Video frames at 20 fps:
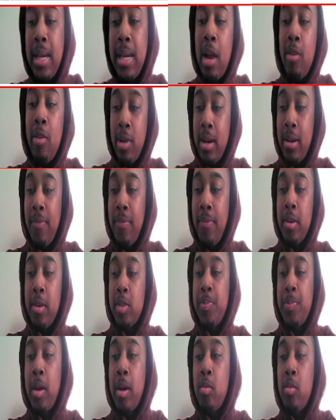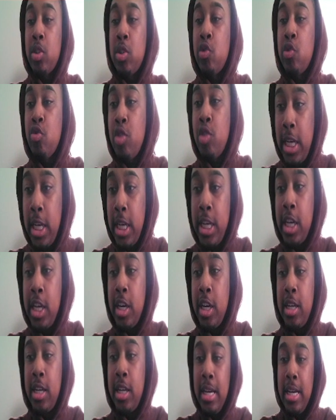got rid of the field spell, was really
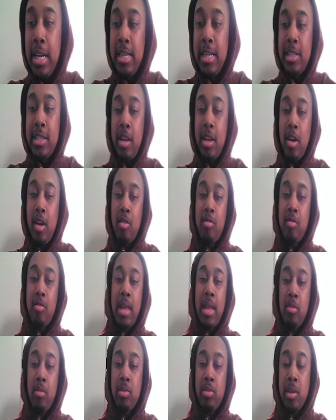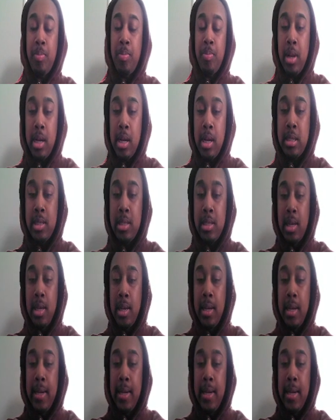good. So that was a plus.